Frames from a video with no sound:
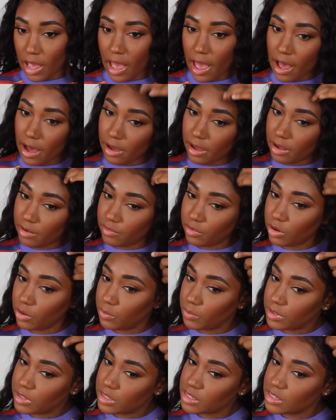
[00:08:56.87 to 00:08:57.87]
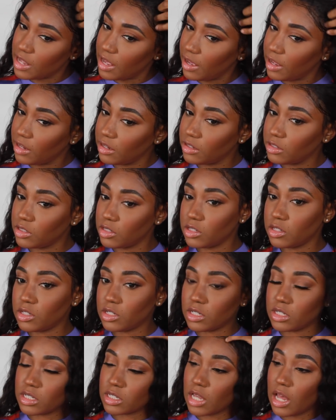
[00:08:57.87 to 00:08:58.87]
however it was set,
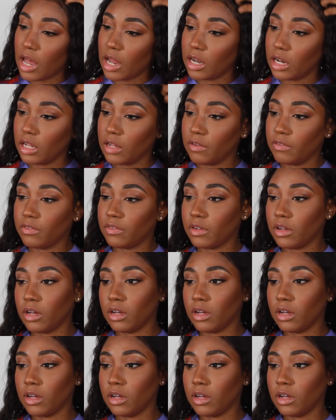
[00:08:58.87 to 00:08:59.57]
just kind of